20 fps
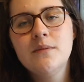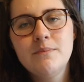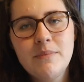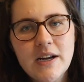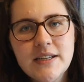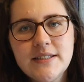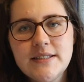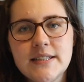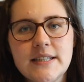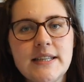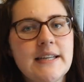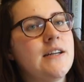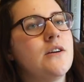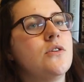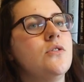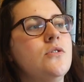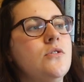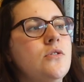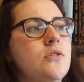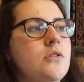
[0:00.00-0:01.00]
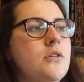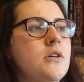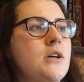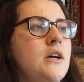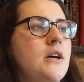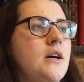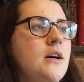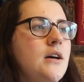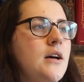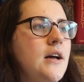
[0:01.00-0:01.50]
binding or
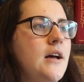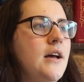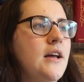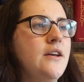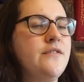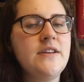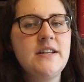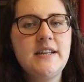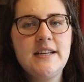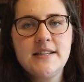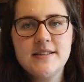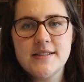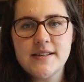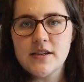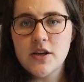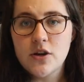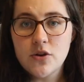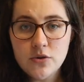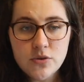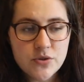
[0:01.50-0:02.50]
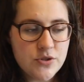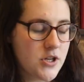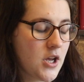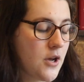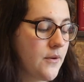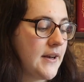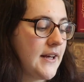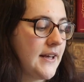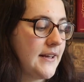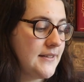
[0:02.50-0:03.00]
if it needs like a cord to
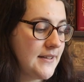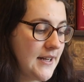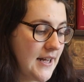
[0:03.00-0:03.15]
go in it.